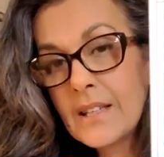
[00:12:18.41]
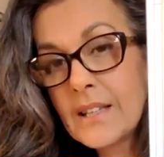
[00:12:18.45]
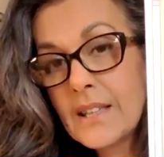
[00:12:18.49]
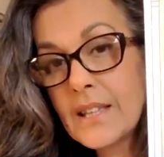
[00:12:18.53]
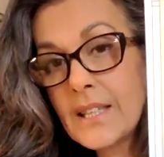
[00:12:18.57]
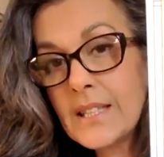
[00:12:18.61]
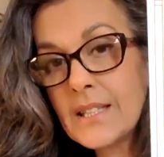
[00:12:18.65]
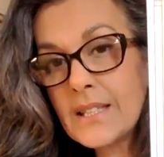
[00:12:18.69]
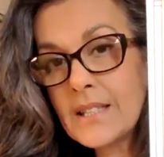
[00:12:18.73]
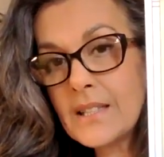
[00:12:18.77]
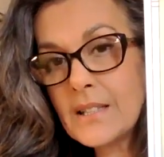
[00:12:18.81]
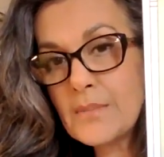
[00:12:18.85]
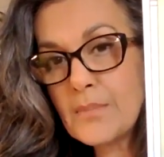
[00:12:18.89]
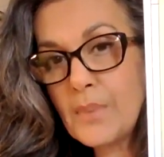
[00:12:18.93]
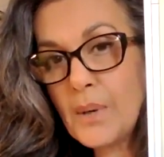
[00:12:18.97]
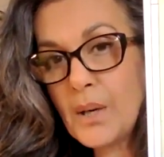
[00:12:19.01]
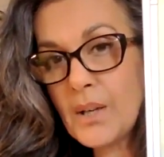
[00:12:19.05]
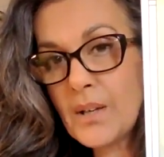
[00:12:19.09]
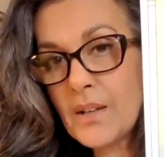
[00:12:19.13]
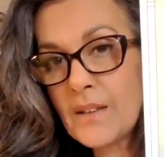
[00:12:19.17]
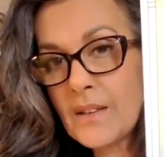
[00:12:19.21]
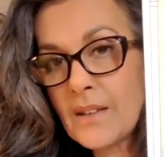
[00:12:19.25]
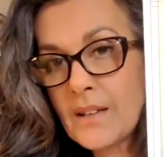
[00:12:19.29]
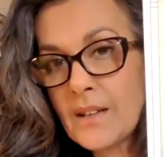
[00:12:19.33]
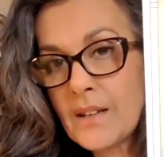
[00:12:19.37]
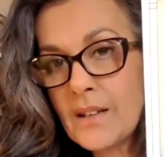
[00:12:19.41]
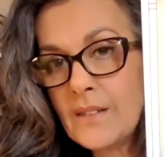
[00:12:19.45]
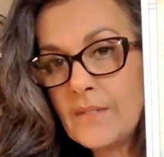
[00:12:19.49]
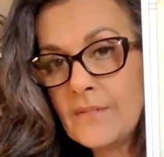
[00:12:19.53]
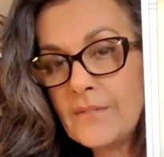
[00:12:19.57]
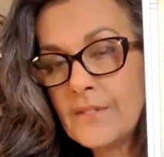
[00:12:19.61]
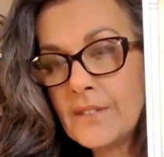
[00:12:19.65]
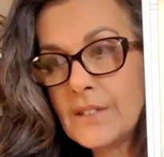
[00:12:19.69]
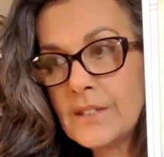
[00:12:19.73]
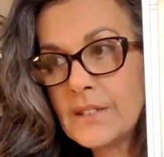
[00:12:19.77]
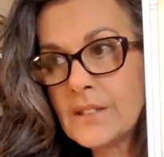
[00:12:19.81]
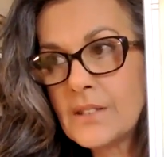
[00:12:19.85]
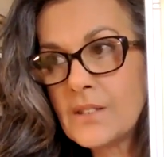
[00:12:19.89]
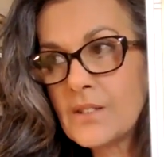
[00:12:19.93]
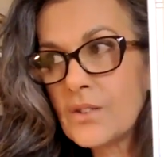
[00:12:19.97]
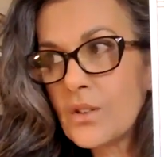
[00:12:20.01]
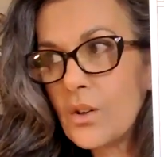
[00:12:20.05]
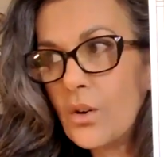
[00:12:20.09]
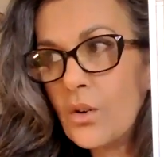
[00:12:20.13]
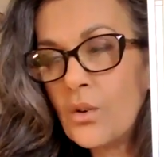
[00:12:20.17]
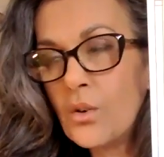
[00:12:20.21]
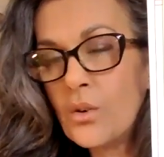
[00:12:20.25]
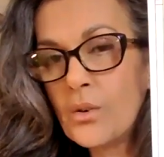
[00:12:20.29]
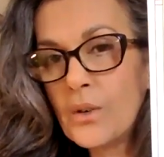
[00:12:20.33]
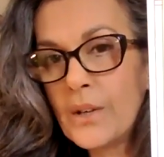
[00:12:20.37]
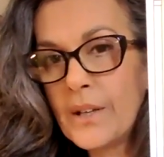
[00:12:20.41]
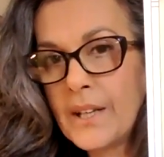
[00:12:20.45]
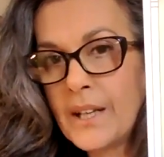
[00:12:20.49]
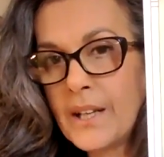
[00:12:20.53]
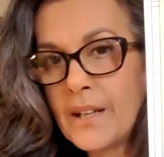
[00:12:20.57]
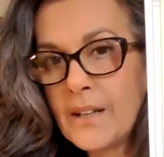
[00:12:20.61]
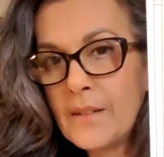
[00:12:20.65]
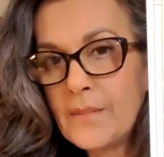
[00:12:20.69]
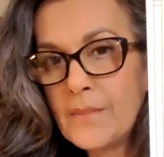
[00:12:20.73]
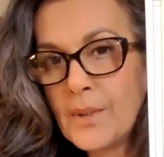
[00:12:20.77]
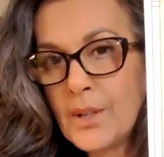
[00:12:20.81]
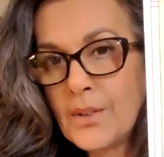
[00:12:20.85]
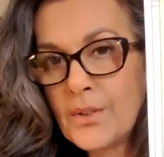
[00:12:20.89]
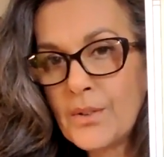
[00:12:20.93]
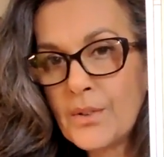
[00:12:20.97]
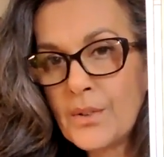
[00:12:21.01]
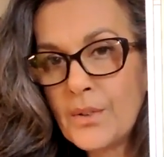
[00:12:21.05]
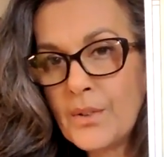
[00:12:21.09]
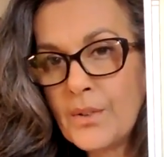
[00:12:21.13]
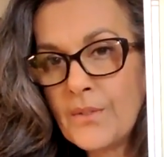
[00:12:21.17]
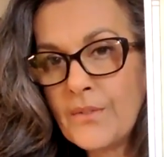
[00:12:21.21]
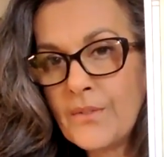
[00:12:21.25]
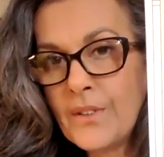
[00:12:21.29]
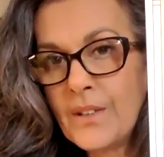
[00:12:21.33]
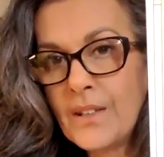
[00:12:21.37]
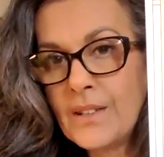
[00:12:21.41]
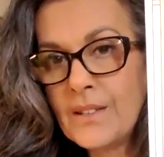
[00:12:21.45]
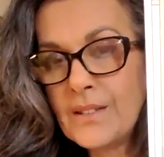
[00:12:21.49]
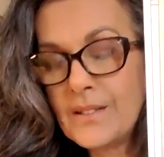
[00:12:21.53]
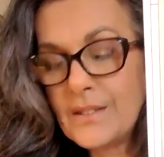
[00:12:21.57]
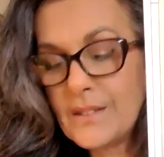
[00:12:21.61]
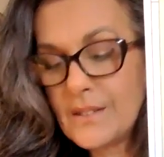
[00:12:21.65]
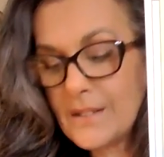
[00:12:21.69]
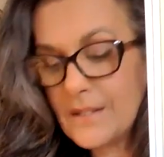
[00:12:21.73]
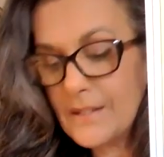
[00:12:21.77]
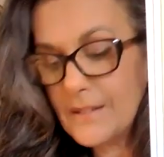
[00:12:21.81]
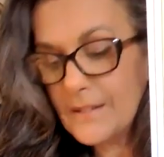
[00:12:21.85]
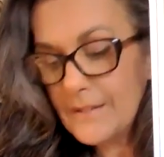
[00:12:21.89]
This is part of the conflict that's already coming through the field.